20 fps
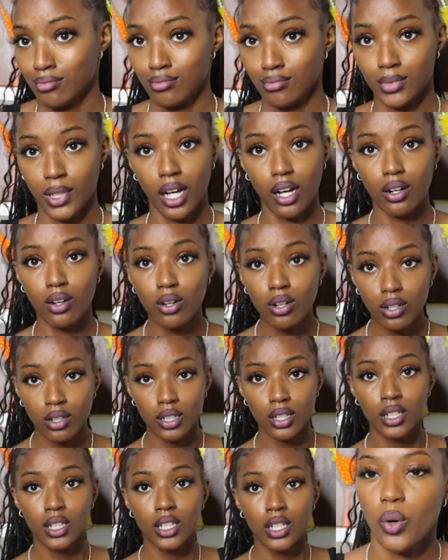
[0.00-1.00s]
No.
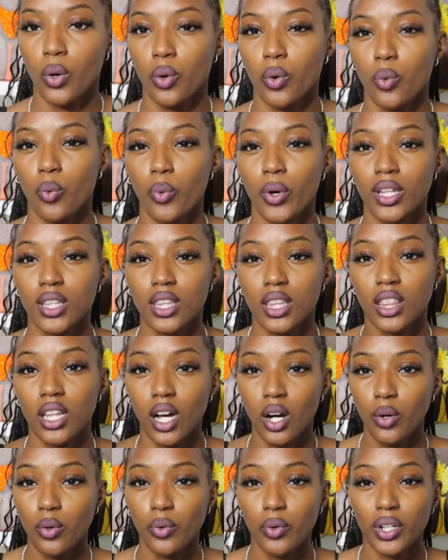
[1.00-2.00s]
With
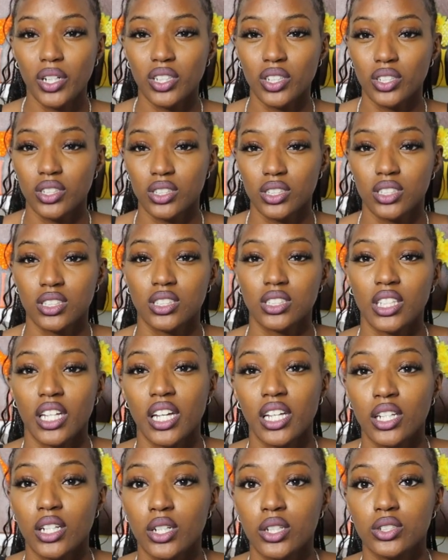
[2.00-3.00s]
lowering your
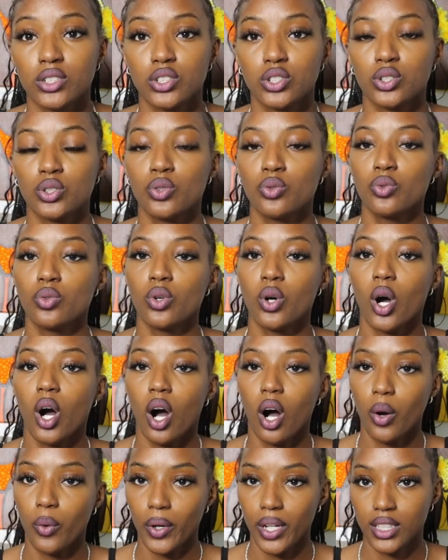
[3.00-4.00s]
standards, you will
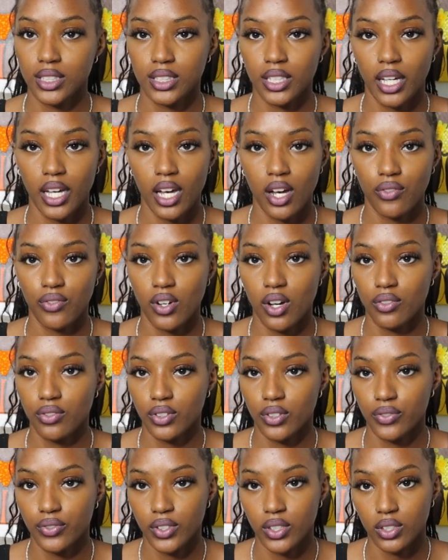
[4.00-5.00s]
always have
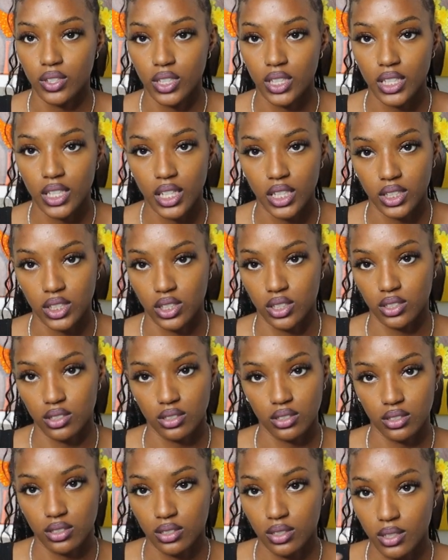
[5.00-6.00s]
unfulfilled
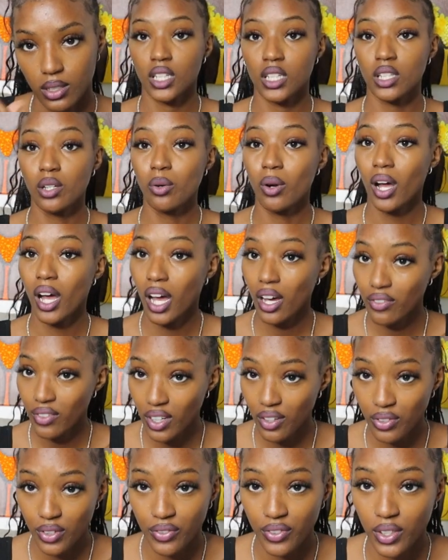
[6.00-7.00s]
connections. You will have
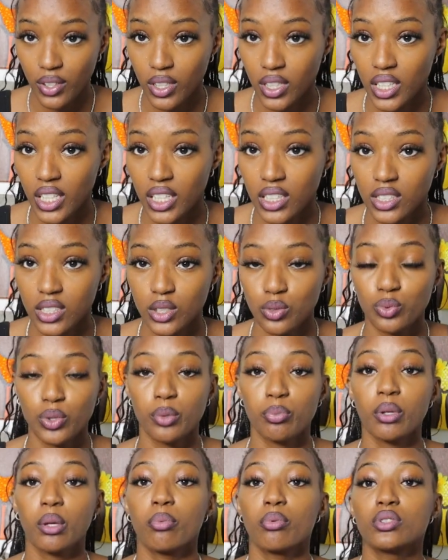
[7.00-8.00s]
unfulfilled connections
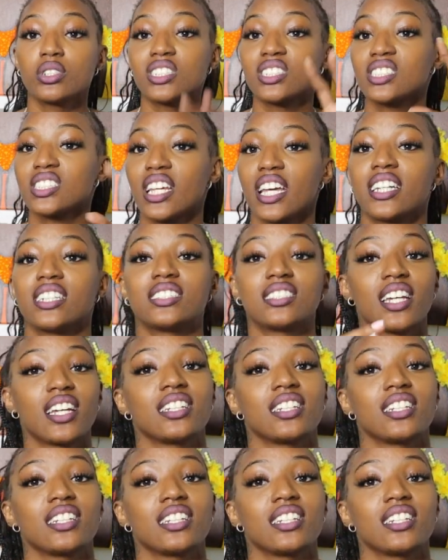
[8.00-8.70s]
where people just take.